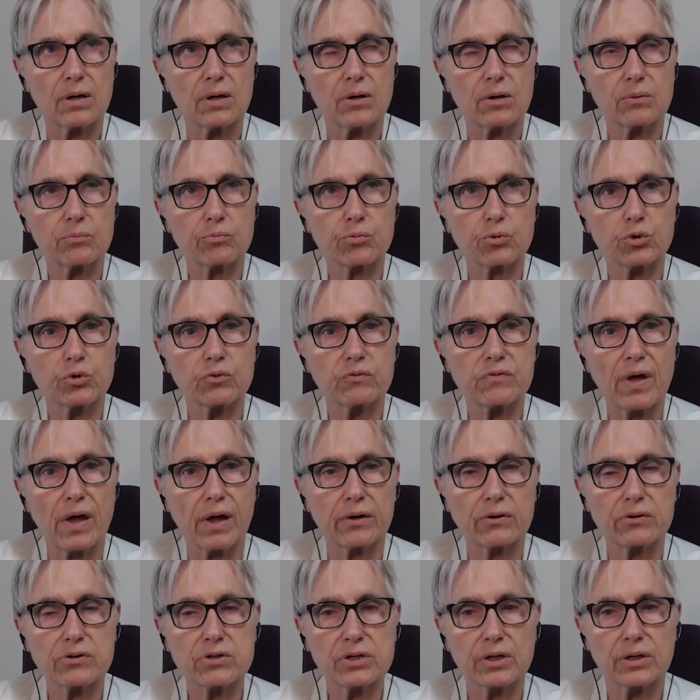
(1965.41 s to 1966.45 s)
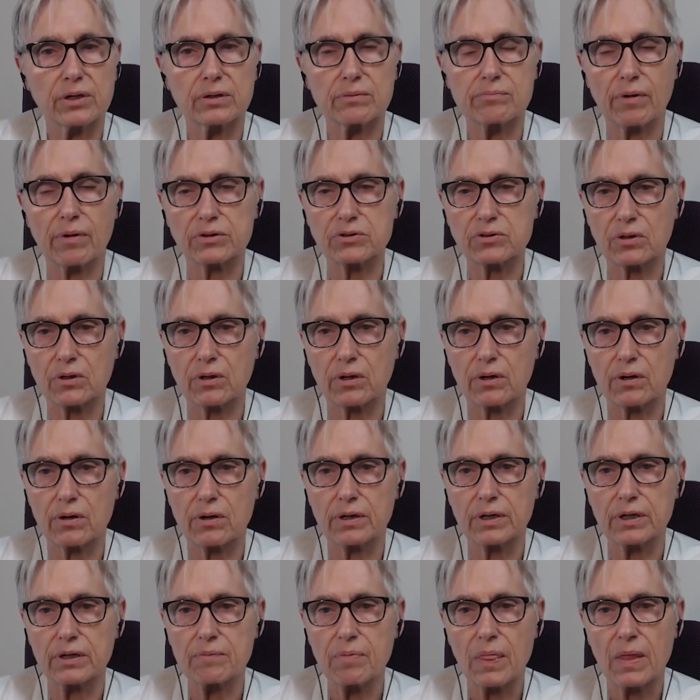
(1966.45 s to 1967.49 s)
improved energy, mental
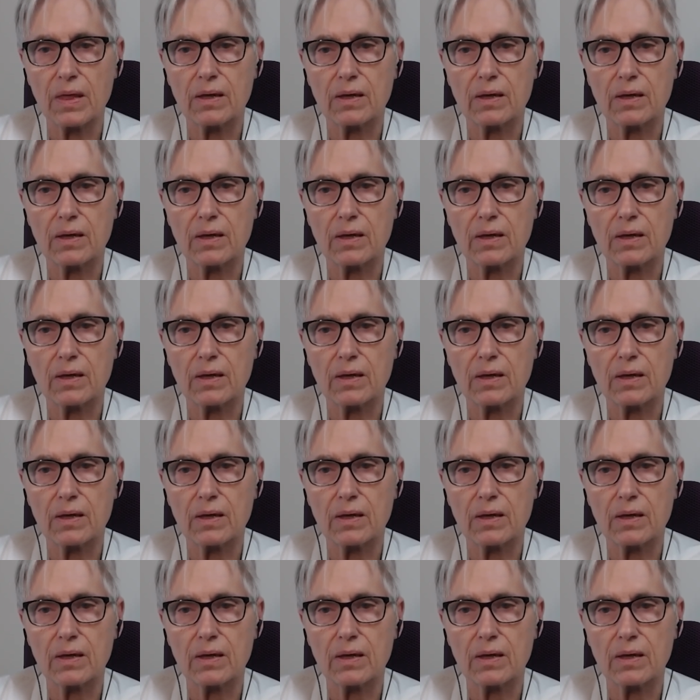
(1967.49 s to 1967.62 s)
clarity